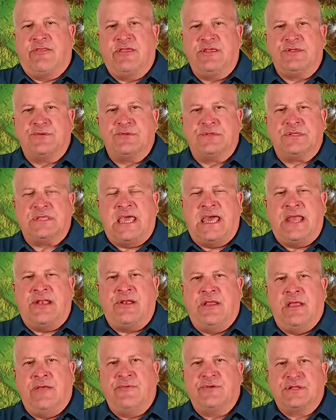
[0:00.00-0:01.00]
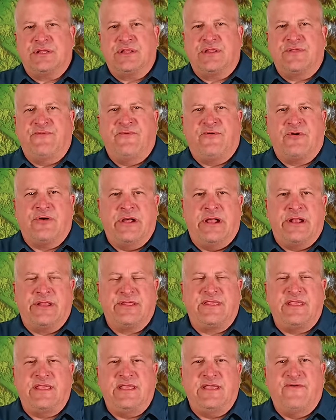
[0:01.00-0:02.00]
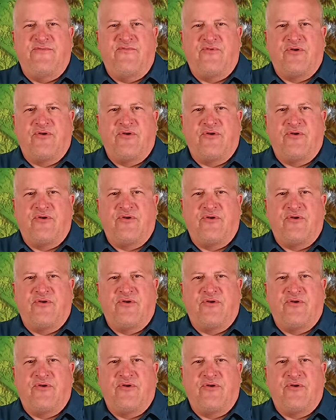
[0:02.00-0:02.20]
at least through Saturday, which is as far out as the